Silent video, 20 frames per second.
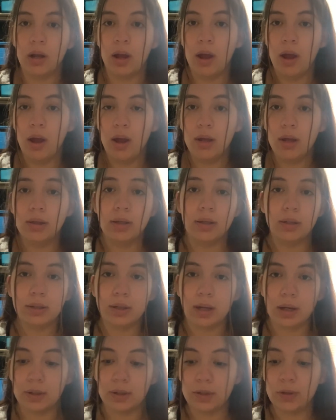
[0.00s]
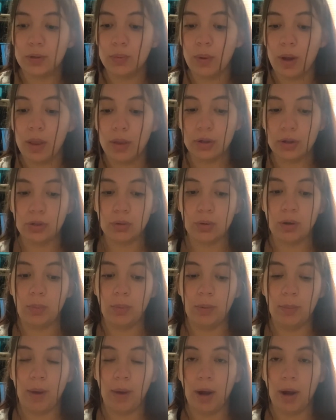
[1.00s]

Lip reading: This Texas weather's creeping back up